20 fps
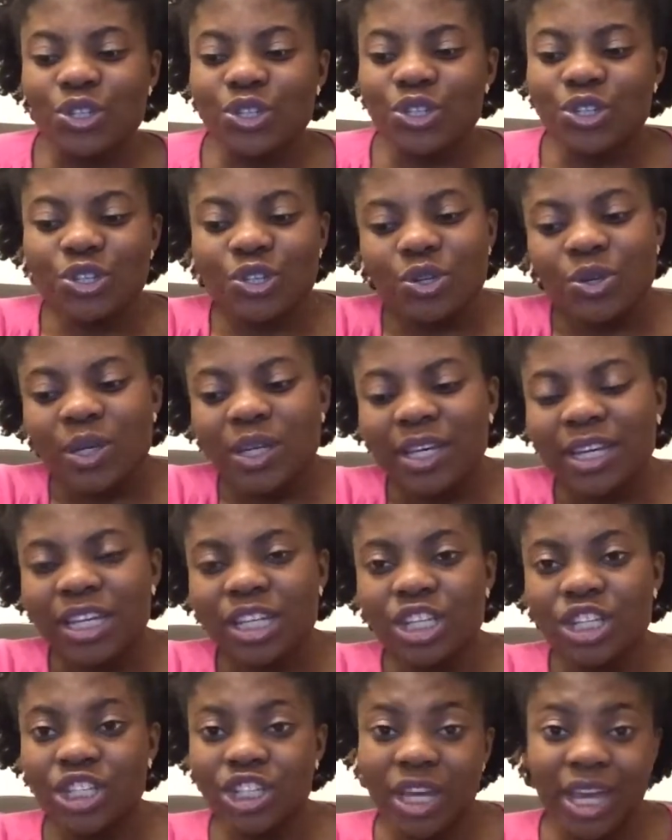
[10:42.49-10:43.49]
to do and
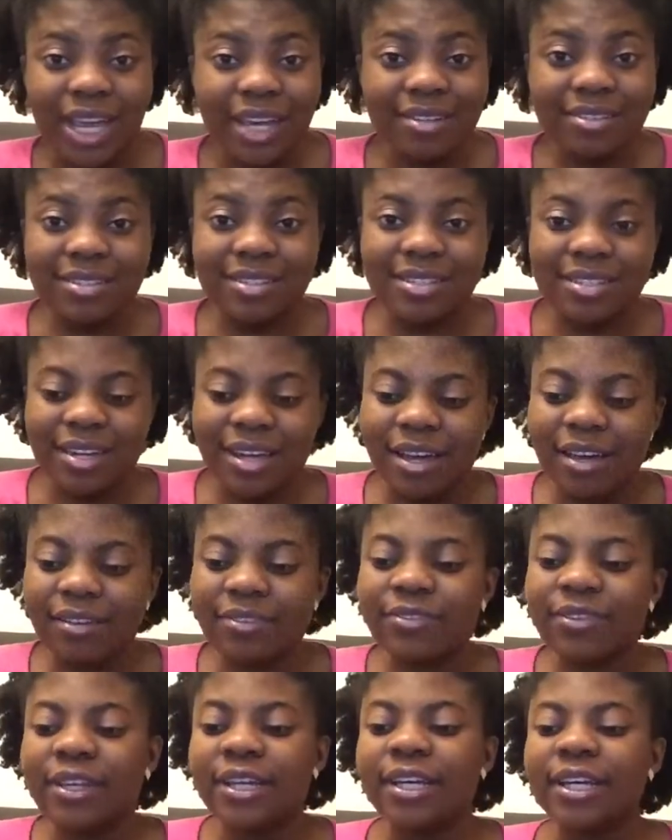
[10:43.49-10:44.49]
other change
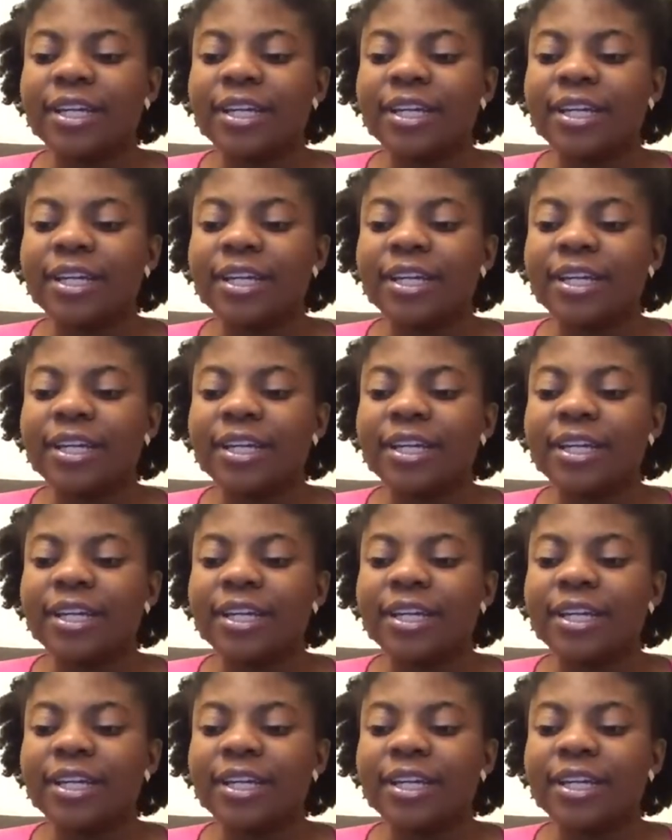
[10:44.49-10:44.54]
stuff.